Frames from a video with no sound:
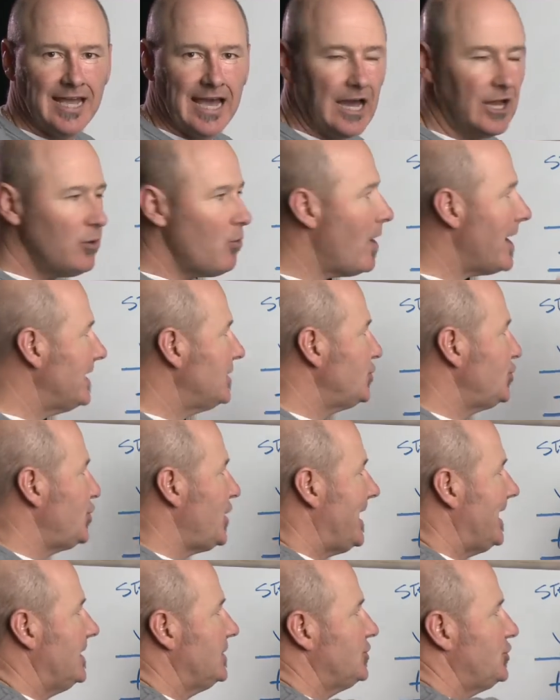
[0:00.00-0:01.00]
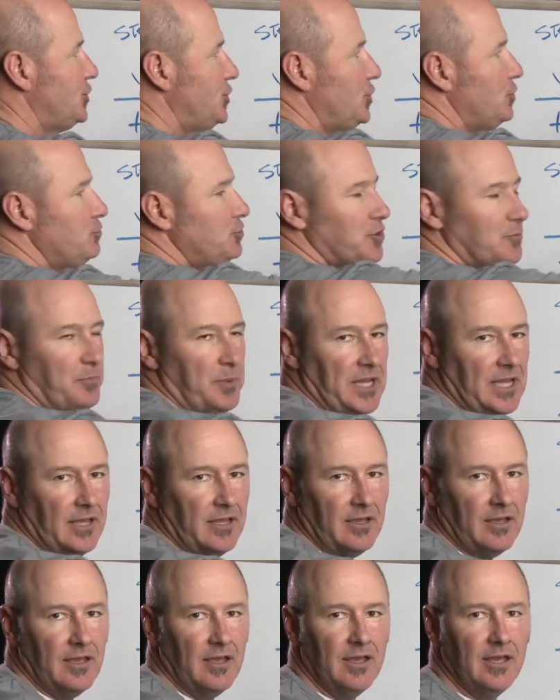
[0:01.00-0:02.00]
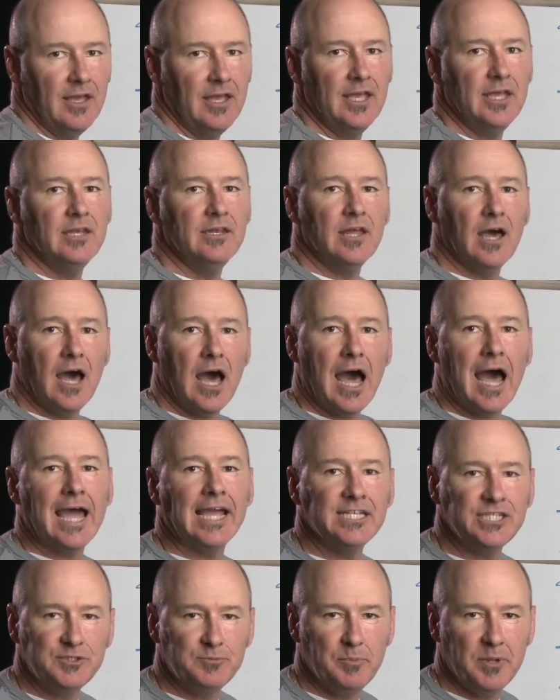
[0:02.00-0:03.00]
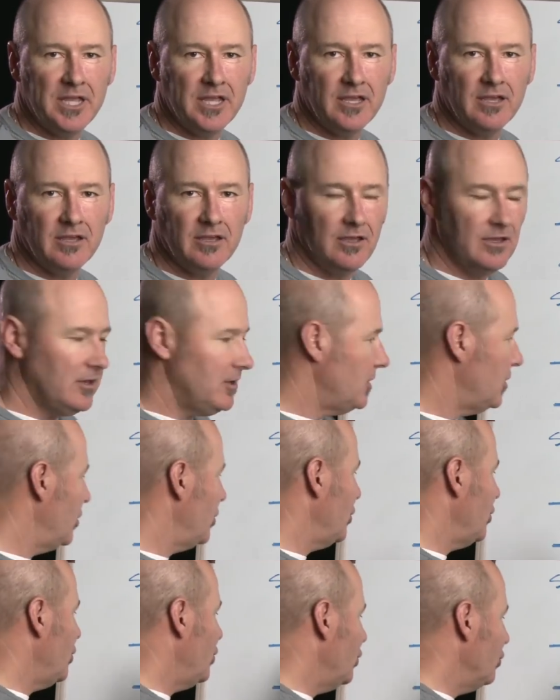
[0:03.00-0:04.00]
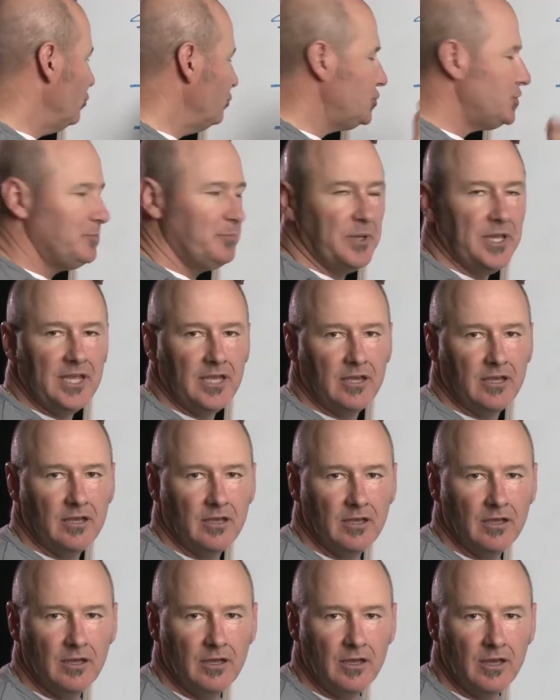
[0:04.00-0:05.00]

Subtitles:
How do I change to speak into I speak, you speak,